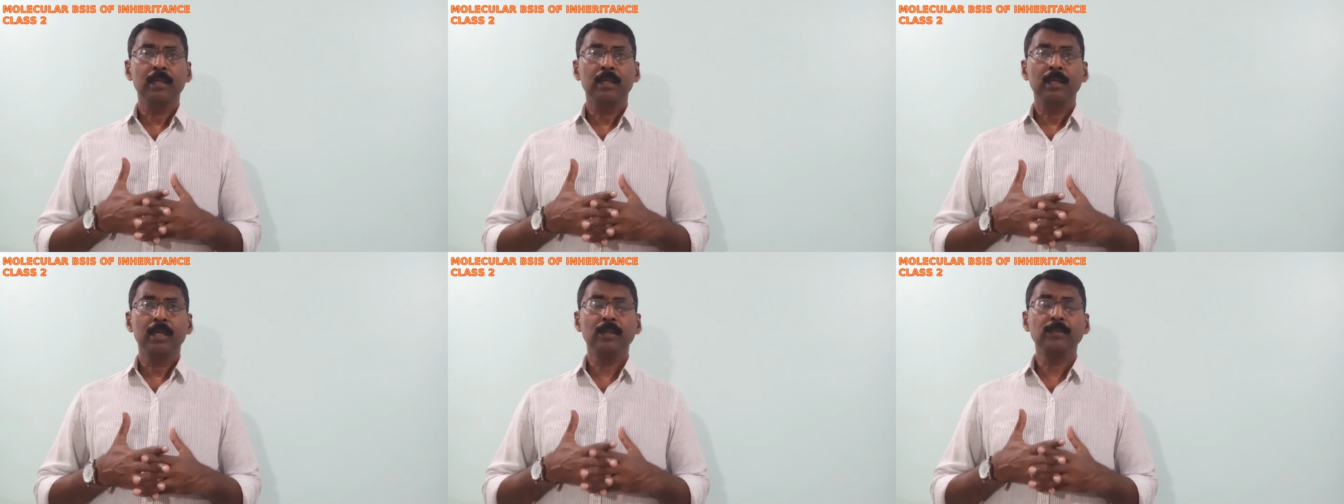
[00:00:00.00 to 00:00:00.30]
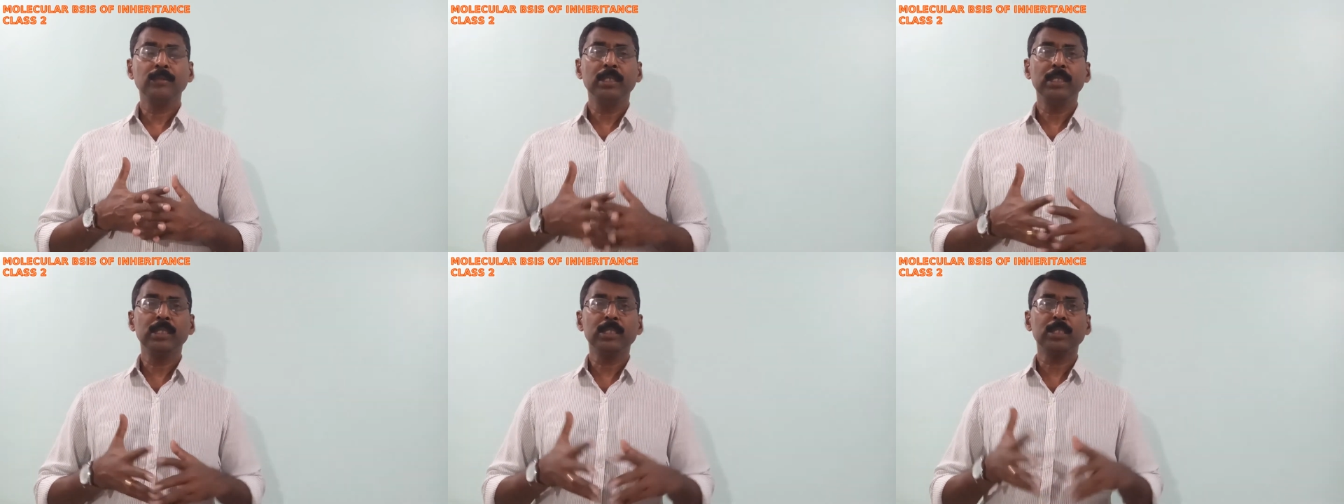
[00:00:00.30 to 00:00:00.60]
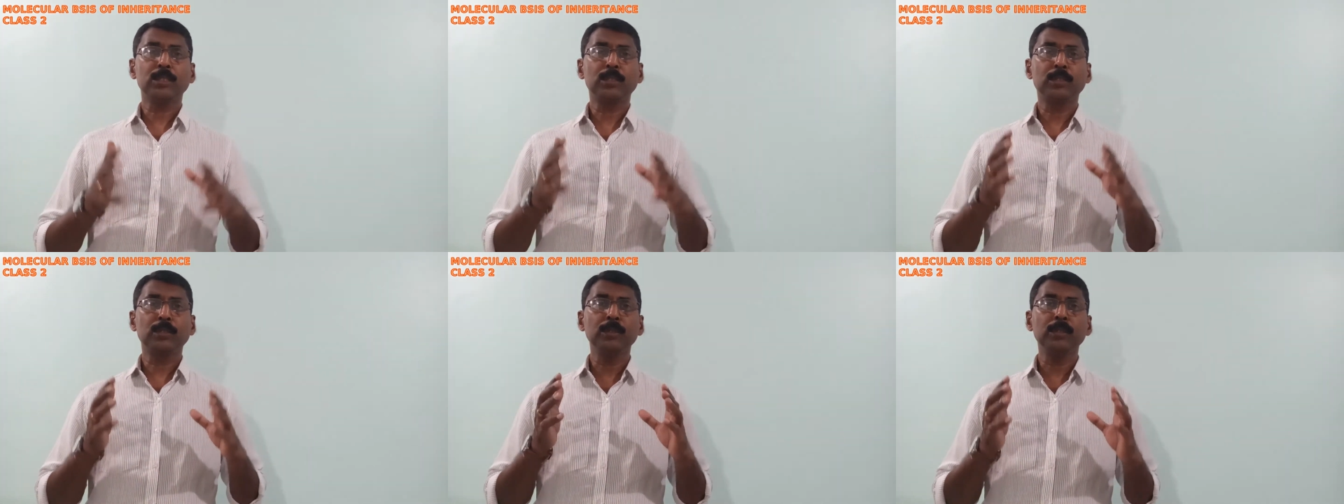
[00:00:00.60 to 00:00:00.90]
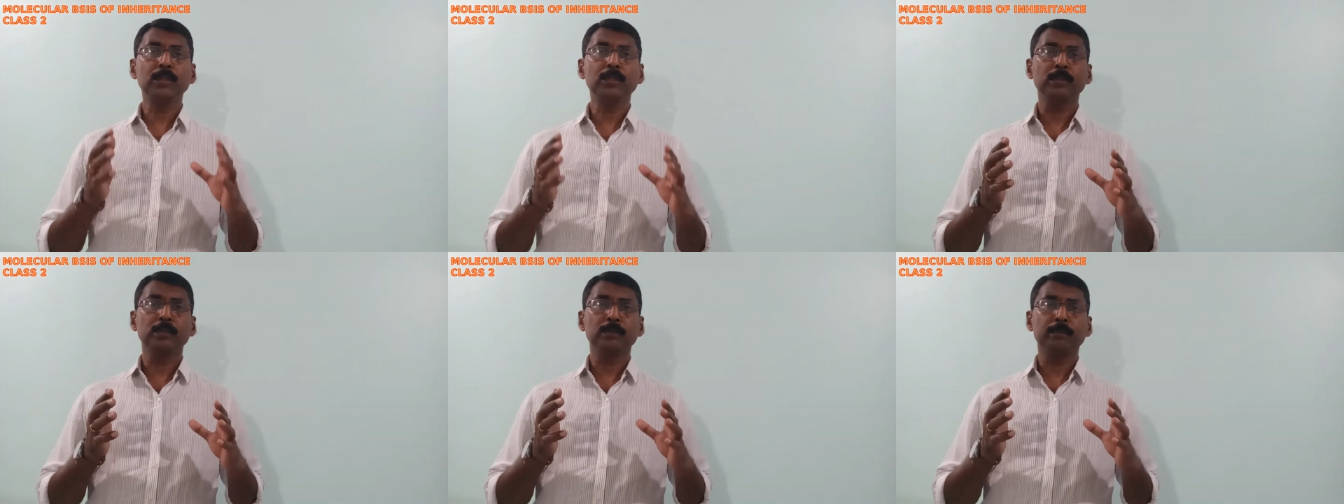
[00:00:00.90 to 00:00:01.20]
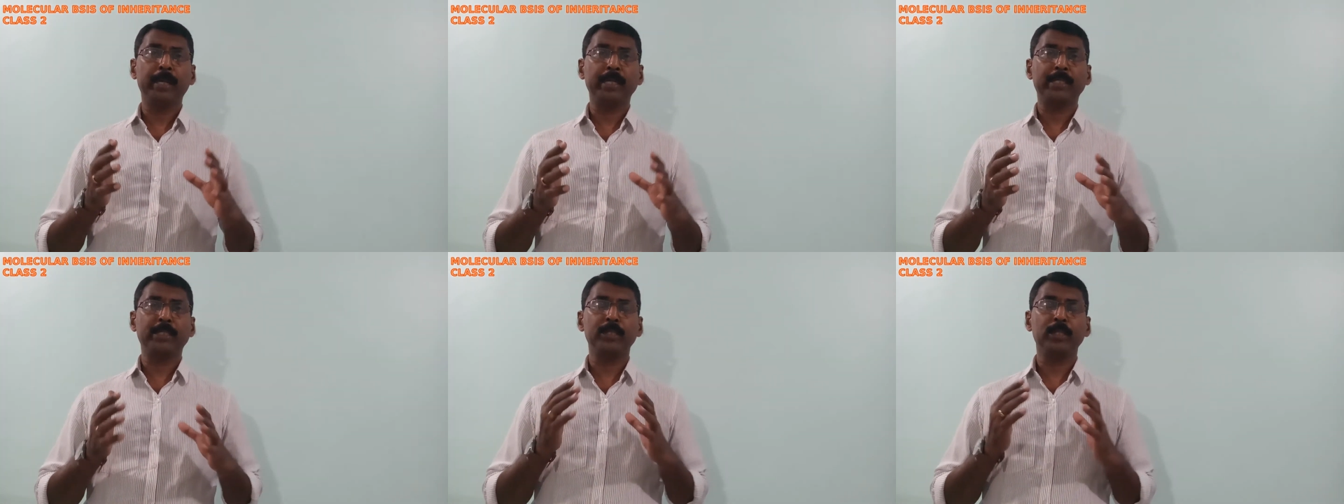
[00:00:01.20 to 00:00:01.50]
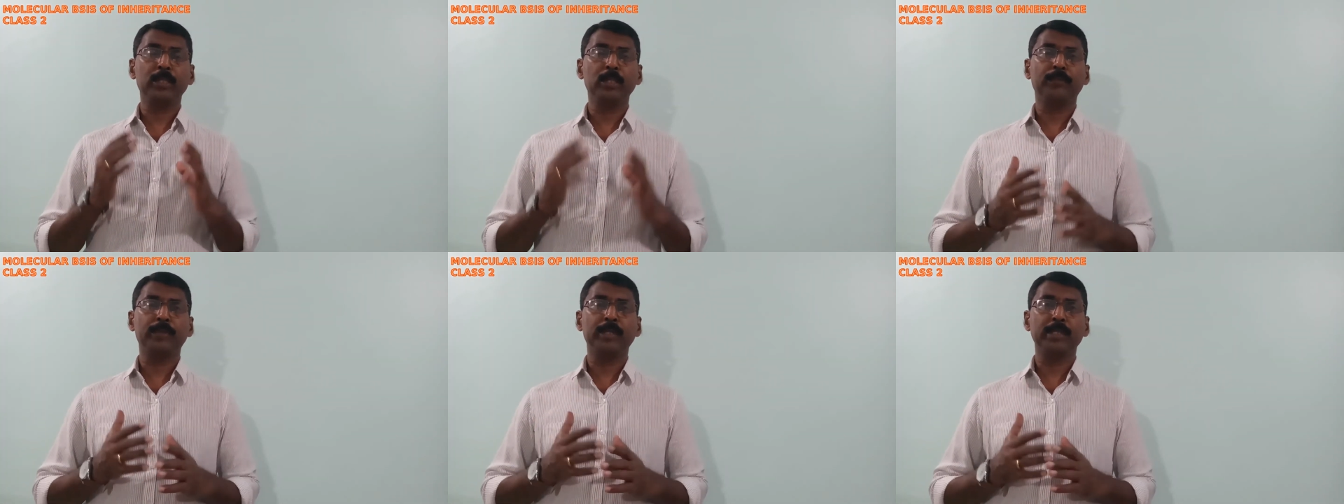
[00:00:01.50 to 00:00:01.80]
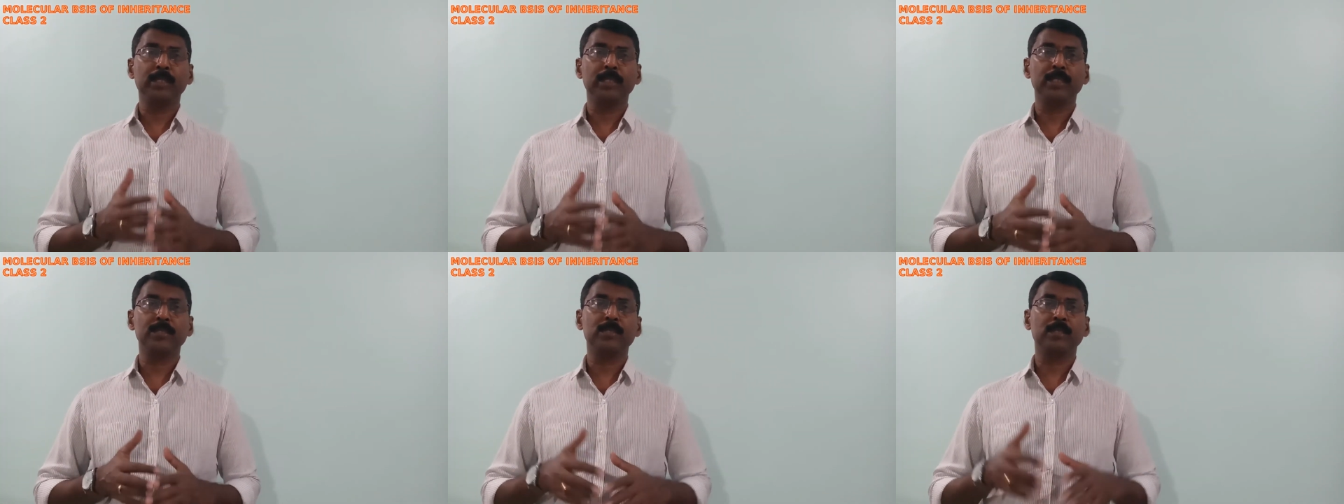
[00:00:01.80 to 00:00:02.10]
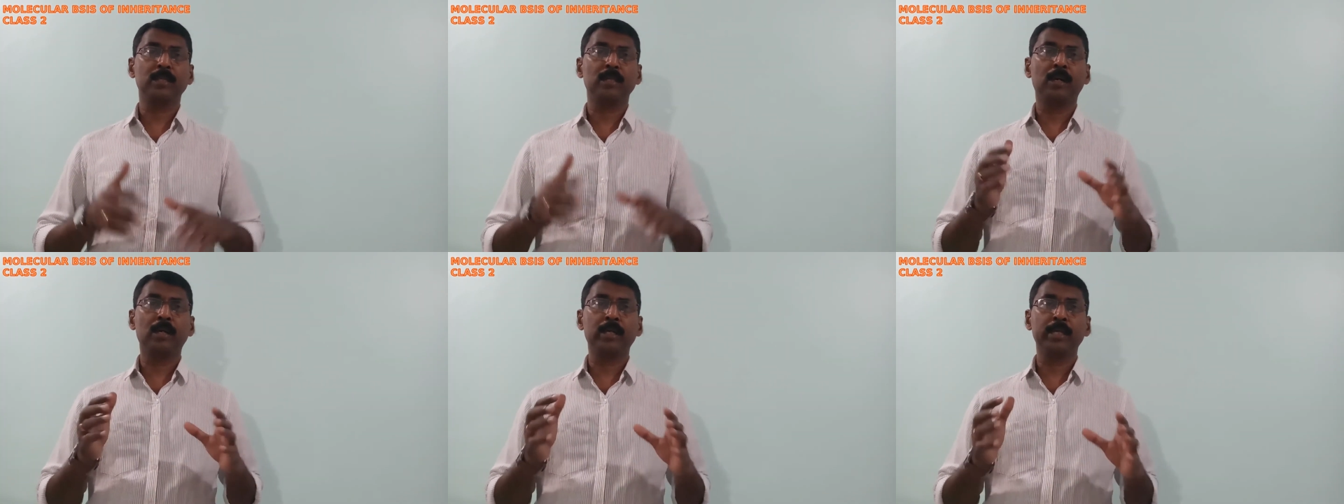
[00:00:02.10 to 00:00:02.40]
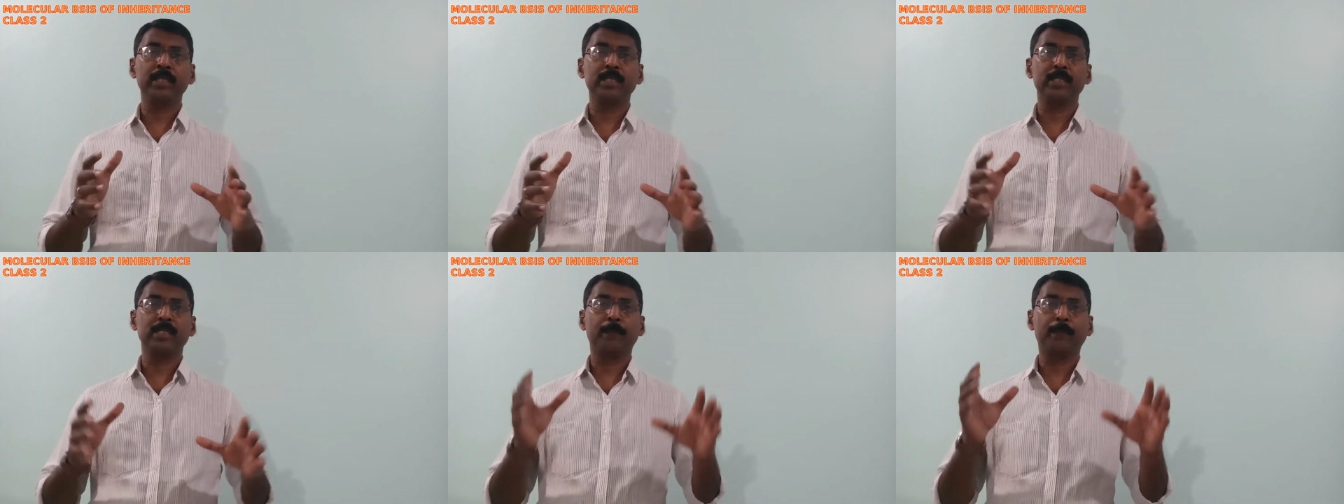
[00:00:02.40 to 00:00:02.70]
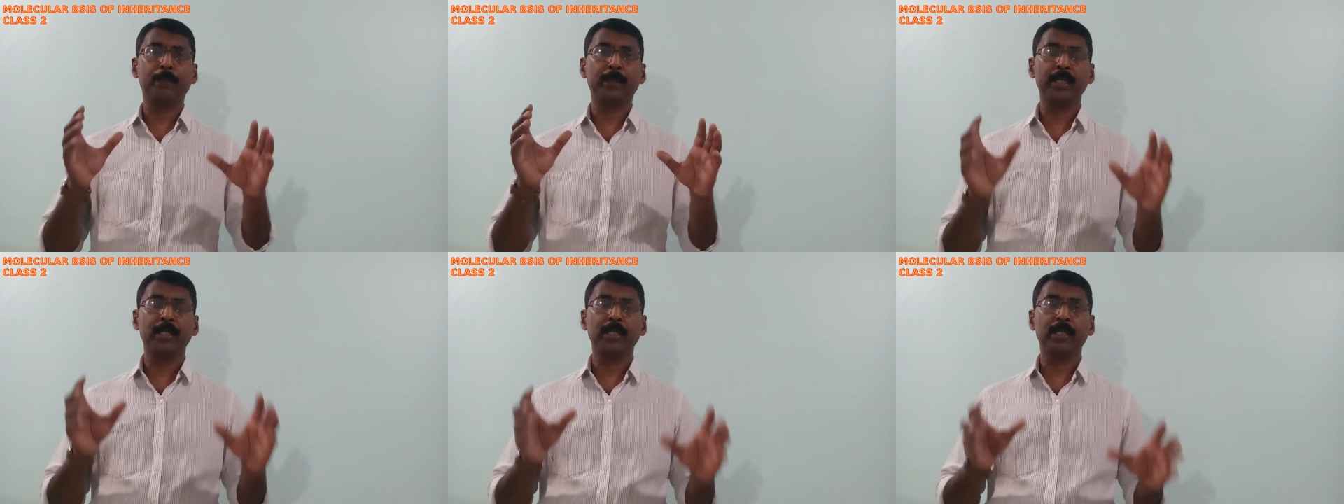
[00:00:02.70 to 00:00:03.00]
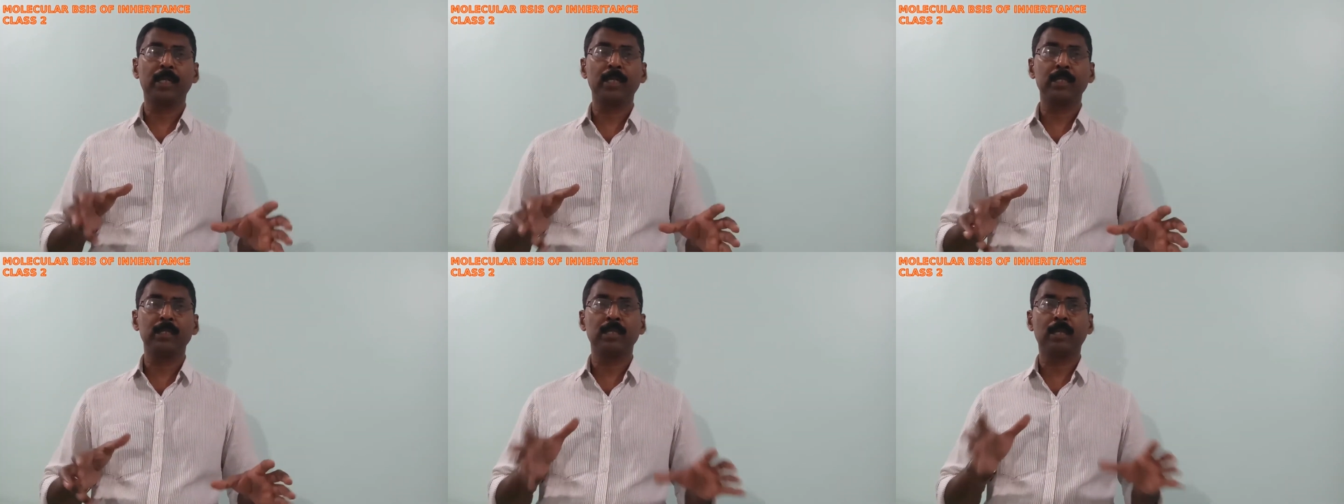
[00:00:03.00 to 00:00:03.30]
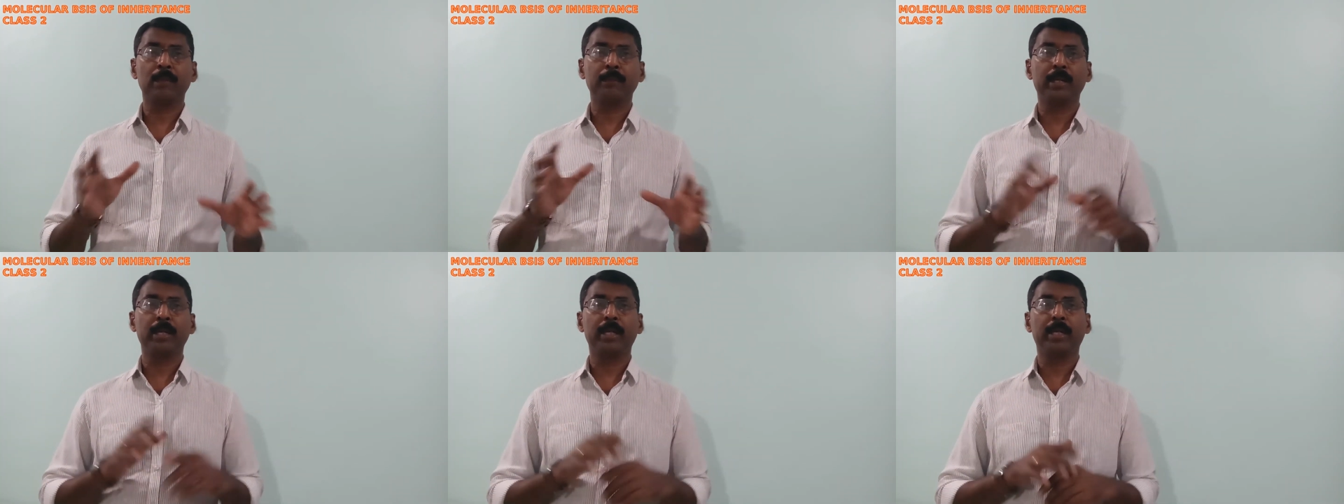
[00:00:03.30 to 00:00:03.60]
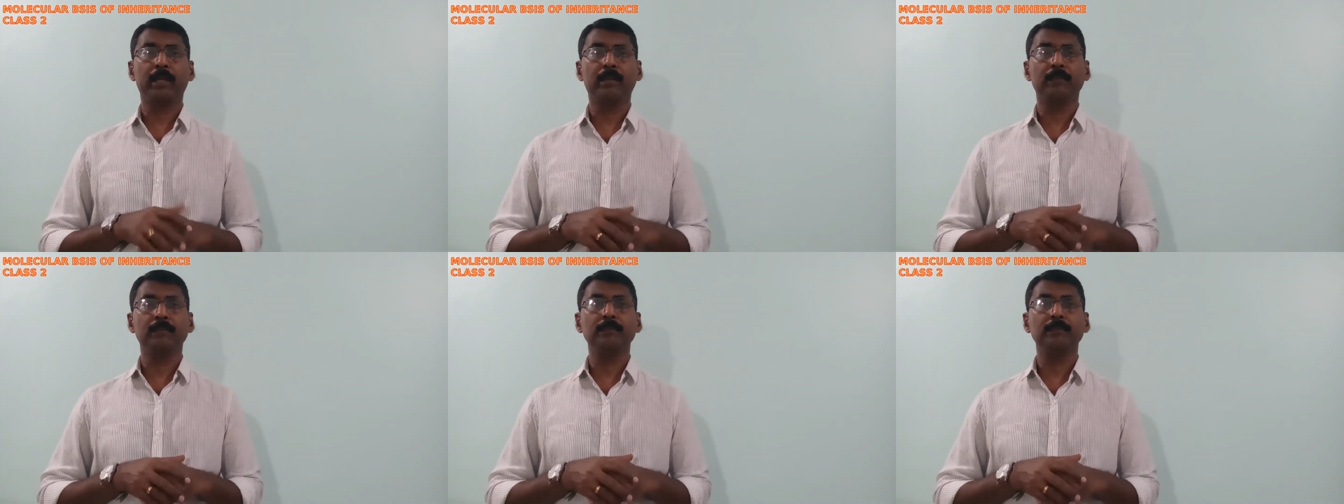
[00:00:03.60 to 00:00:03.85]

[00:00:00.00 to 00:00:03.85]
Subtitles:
Now these two bacteriophages grown in separate culture media,